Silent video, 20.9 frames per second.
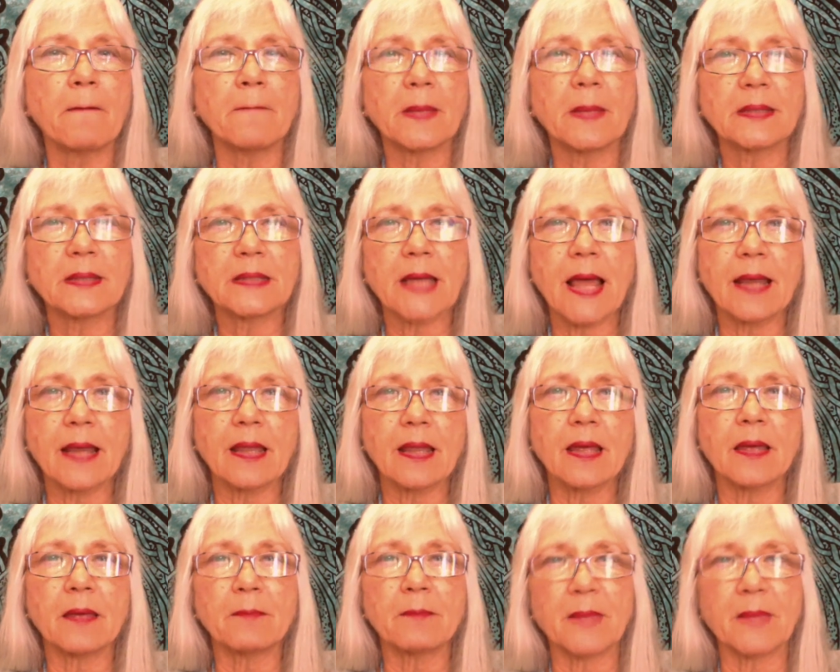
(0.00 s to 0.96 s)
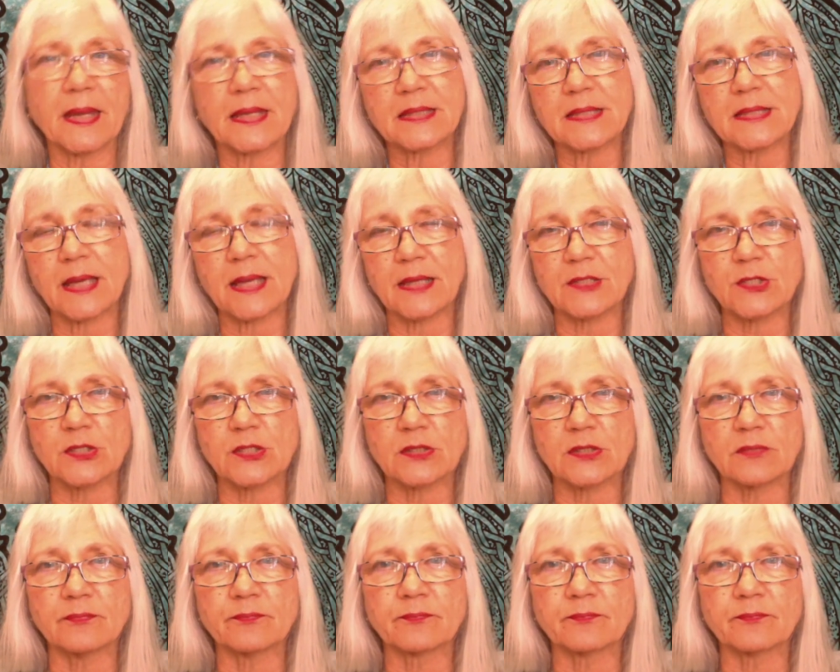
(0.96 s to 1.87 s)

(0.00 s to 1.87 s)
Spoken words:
mandala meditation.